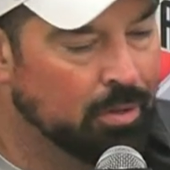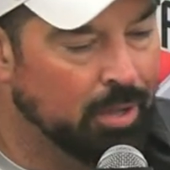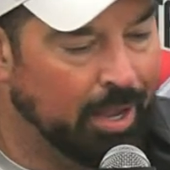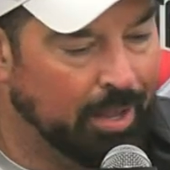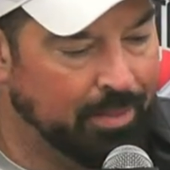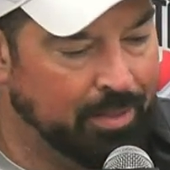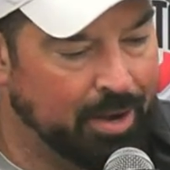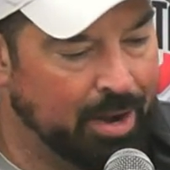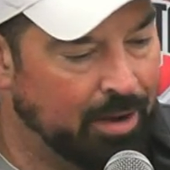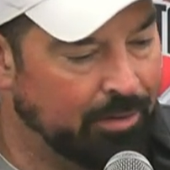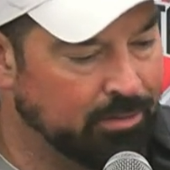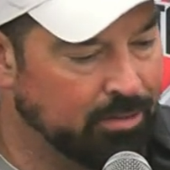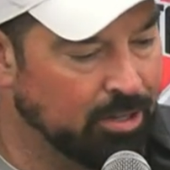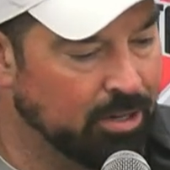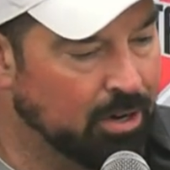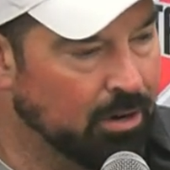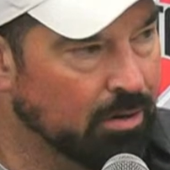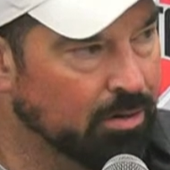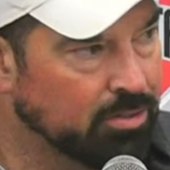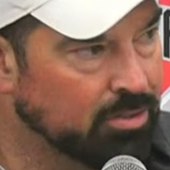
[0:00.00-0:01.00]
And then having the
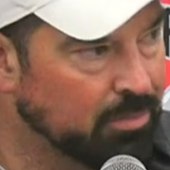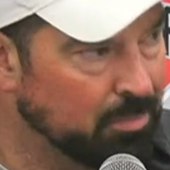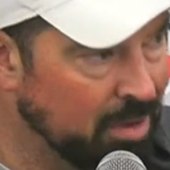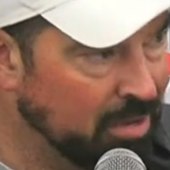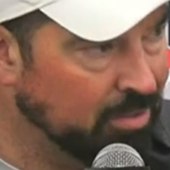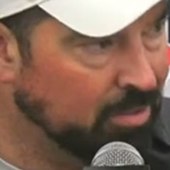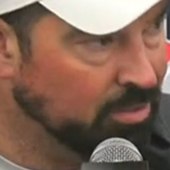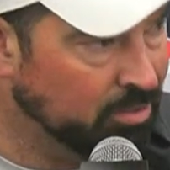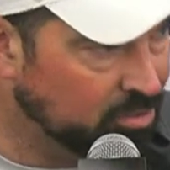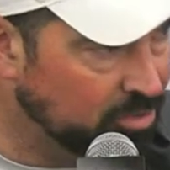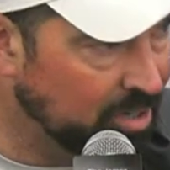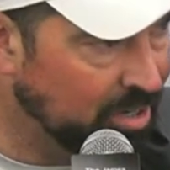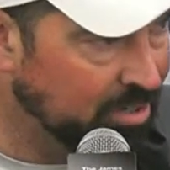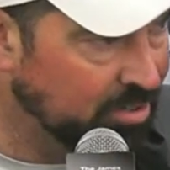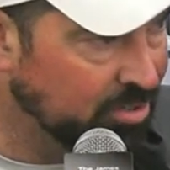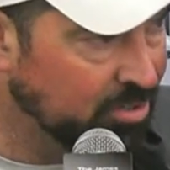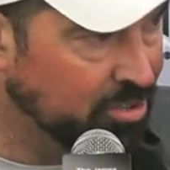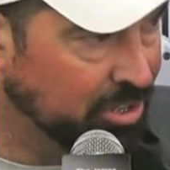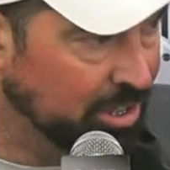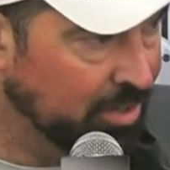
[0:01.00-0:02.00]
courage to make those
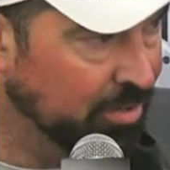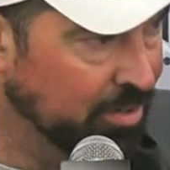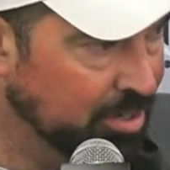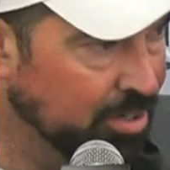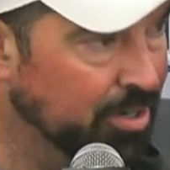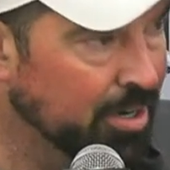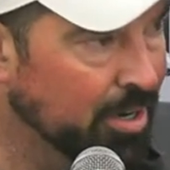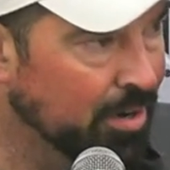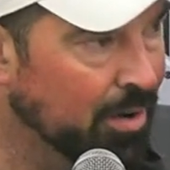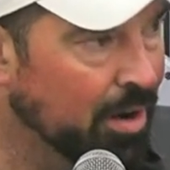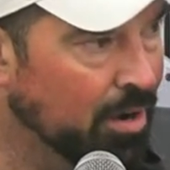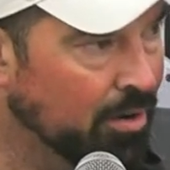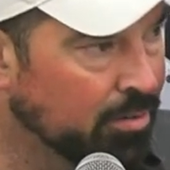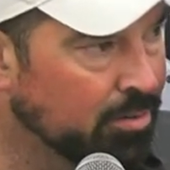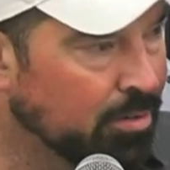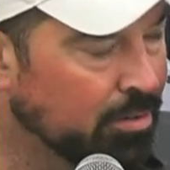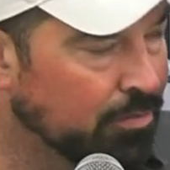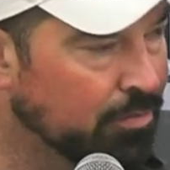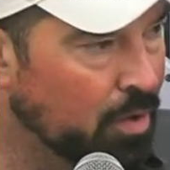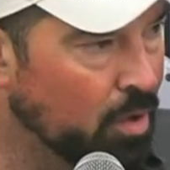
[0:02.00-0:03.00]
changes year in and year out
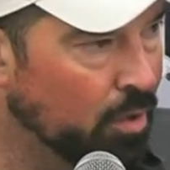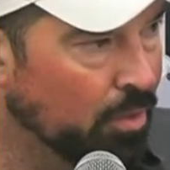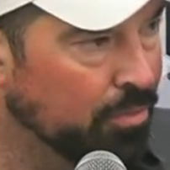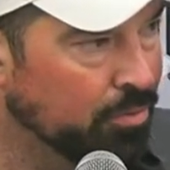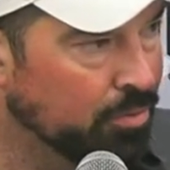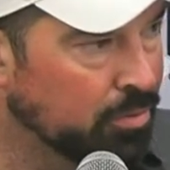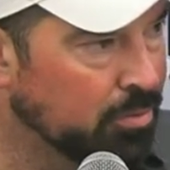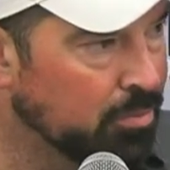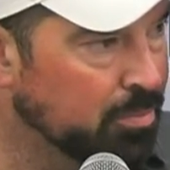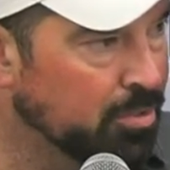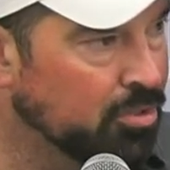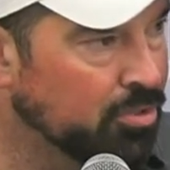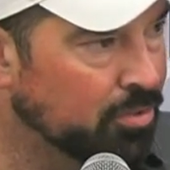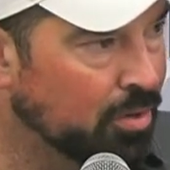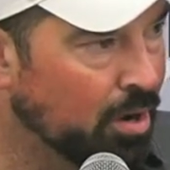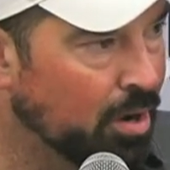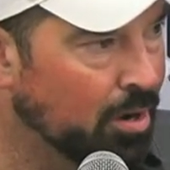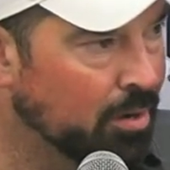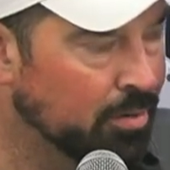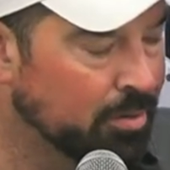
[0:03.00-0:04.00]
and follow through and be
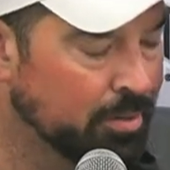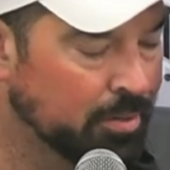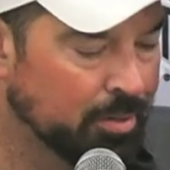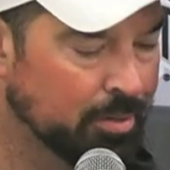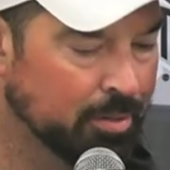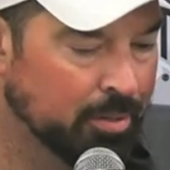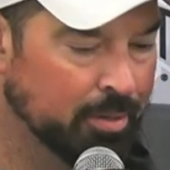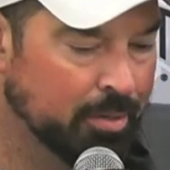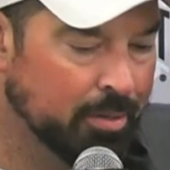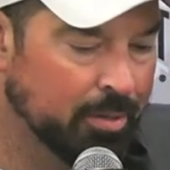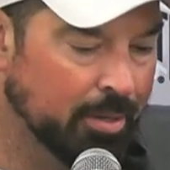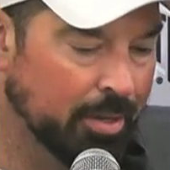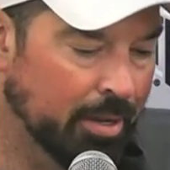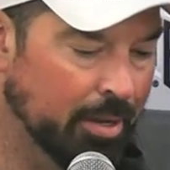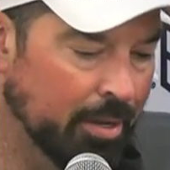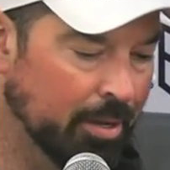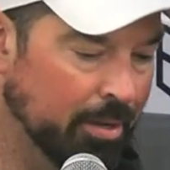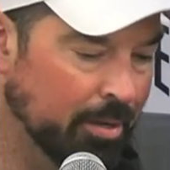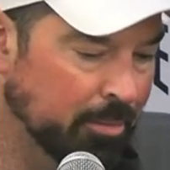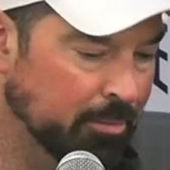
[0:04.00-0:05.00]
strong
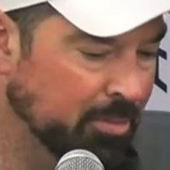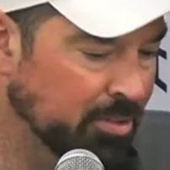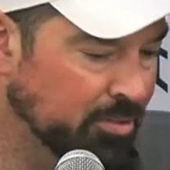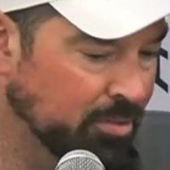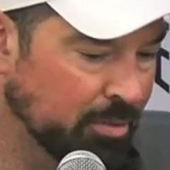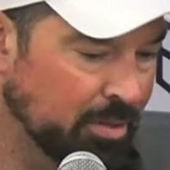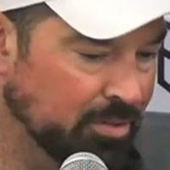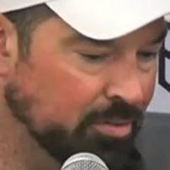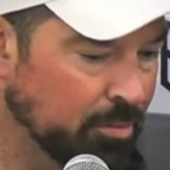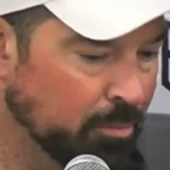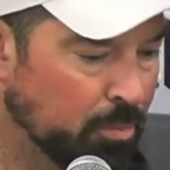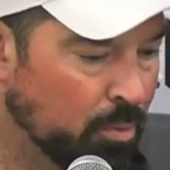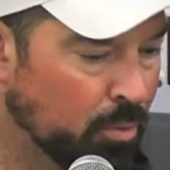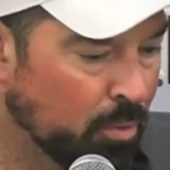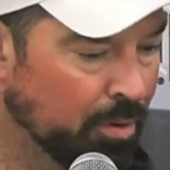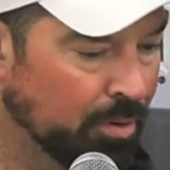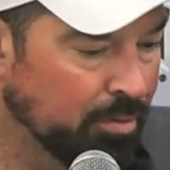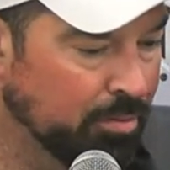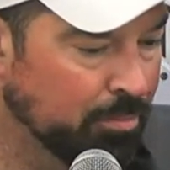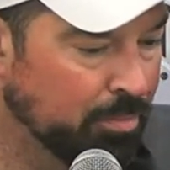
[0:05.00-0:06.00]
is
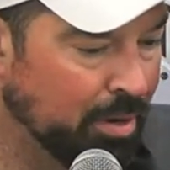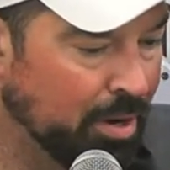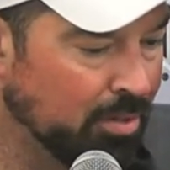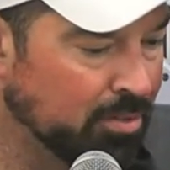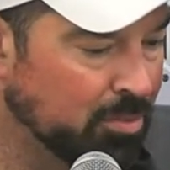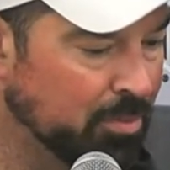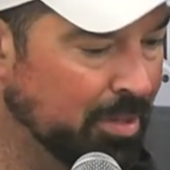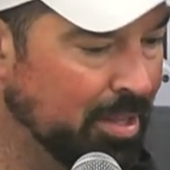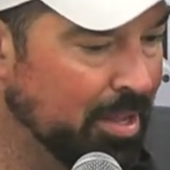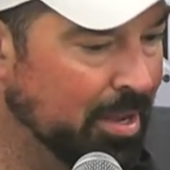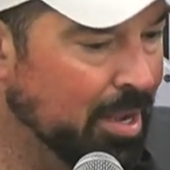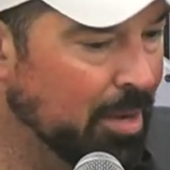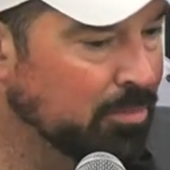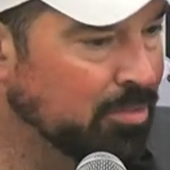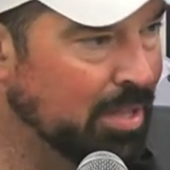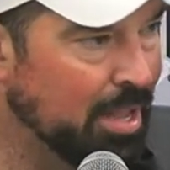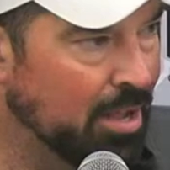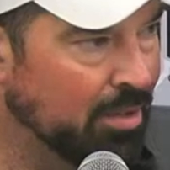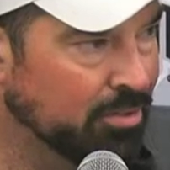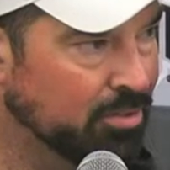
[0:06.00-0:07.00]
important. But ultimately it
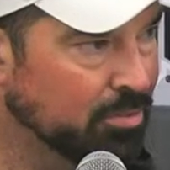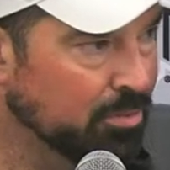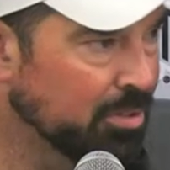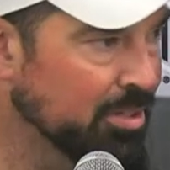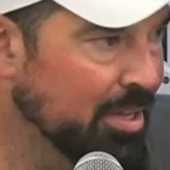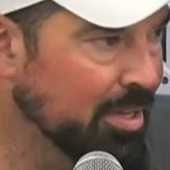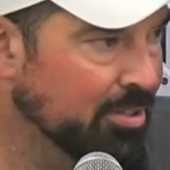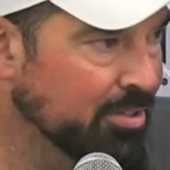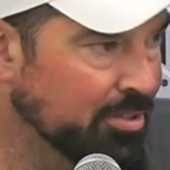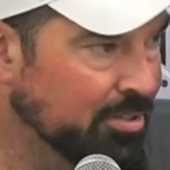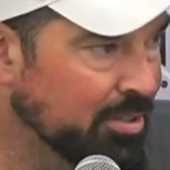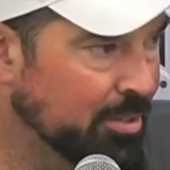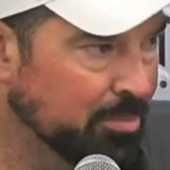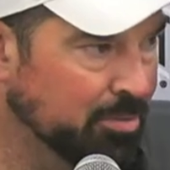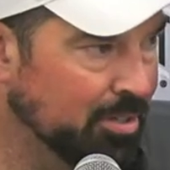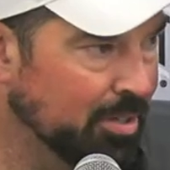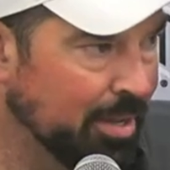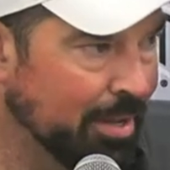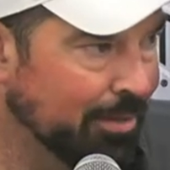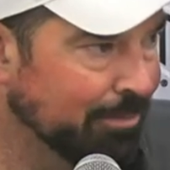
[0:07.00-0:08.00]
comes down to
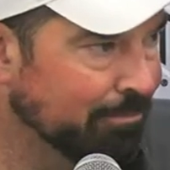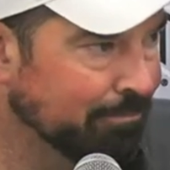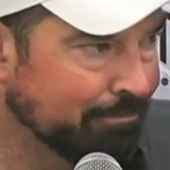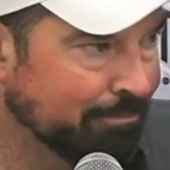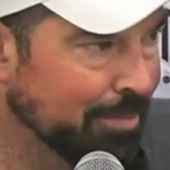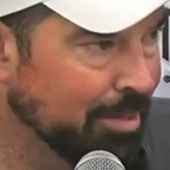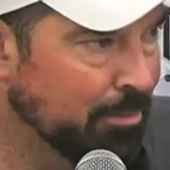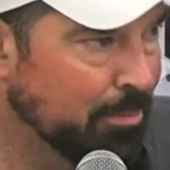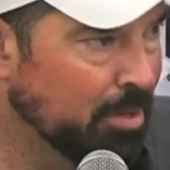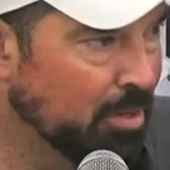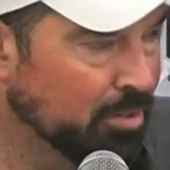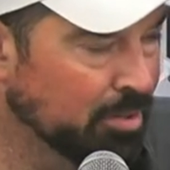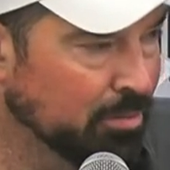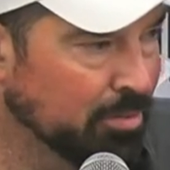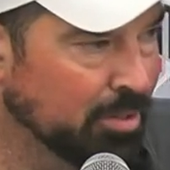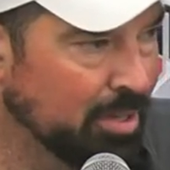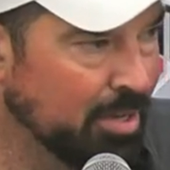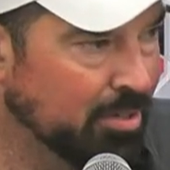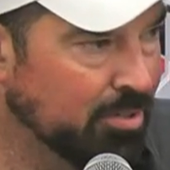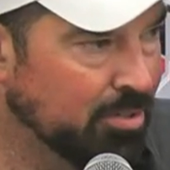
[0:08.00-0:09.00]
relationships again, and building
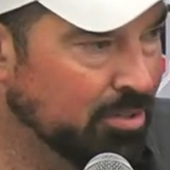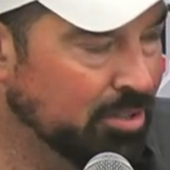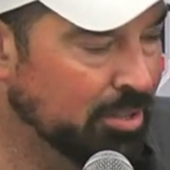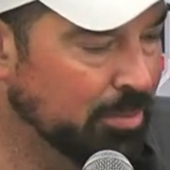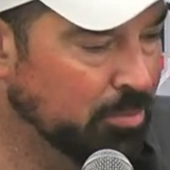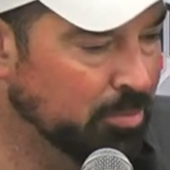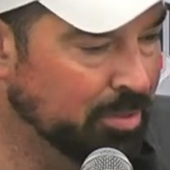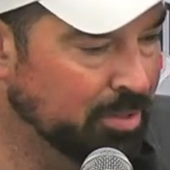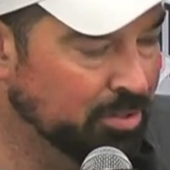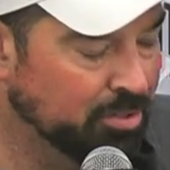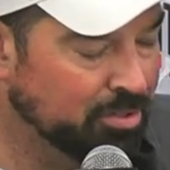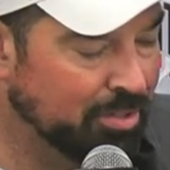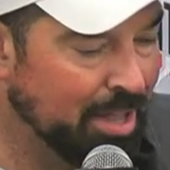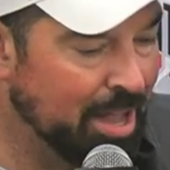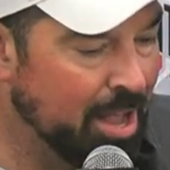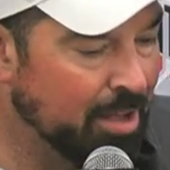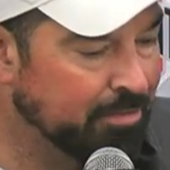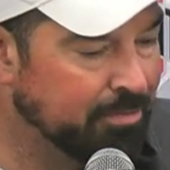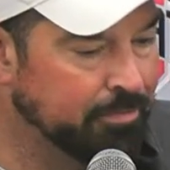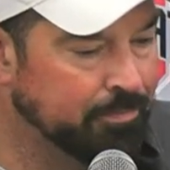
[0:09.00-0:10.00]
relationships with your
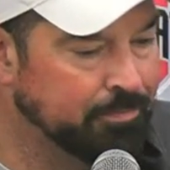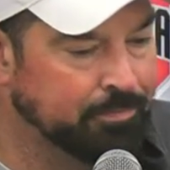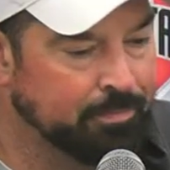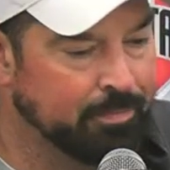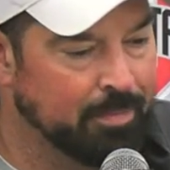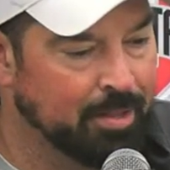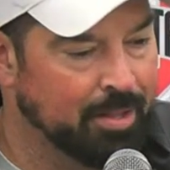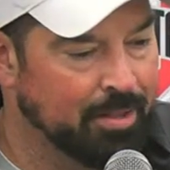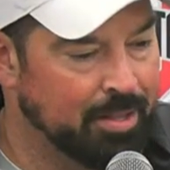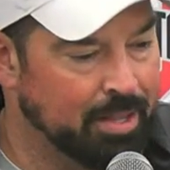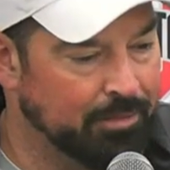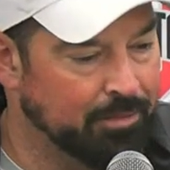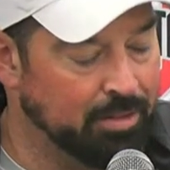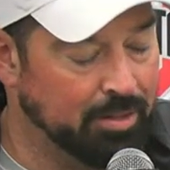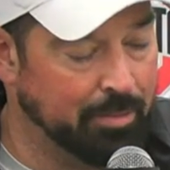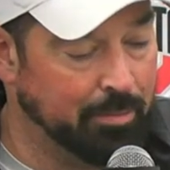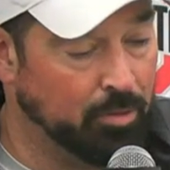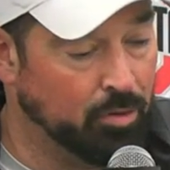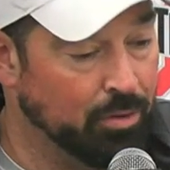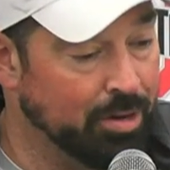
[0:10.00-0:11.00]
staff,
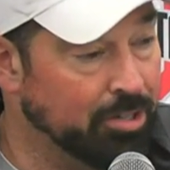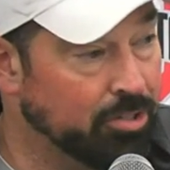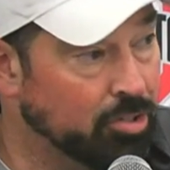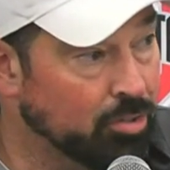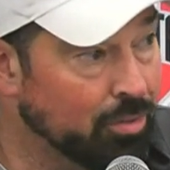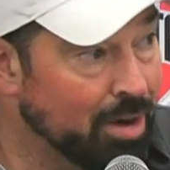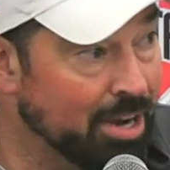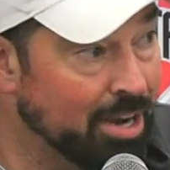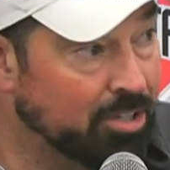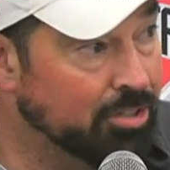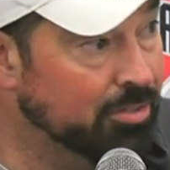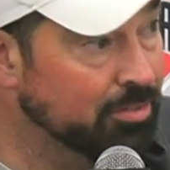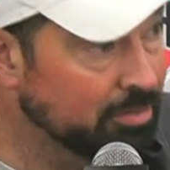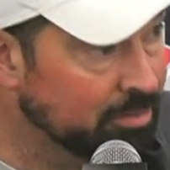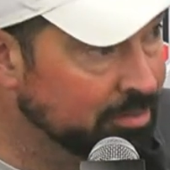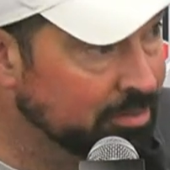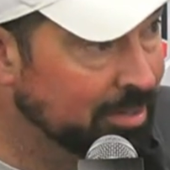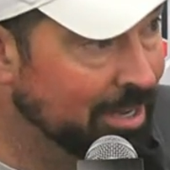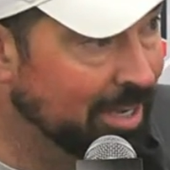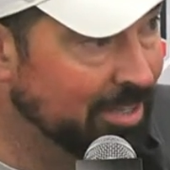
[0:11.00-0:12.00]
giving them great direction
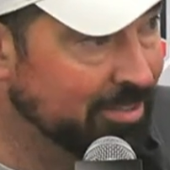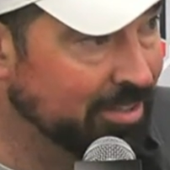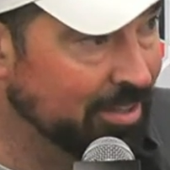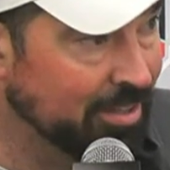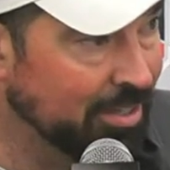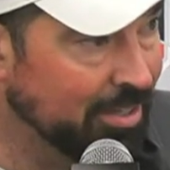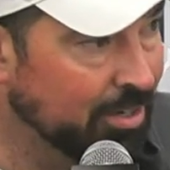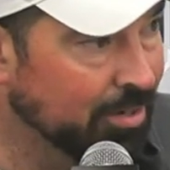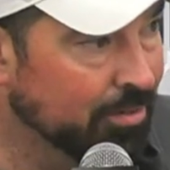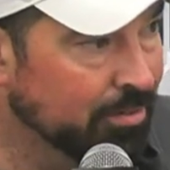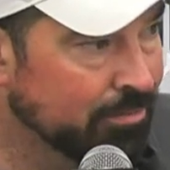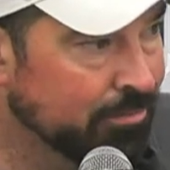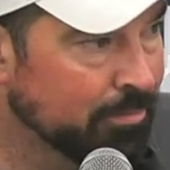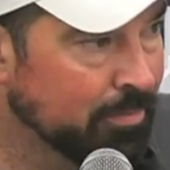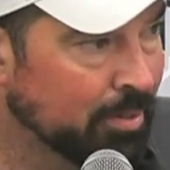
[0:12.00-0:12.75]
as a leader.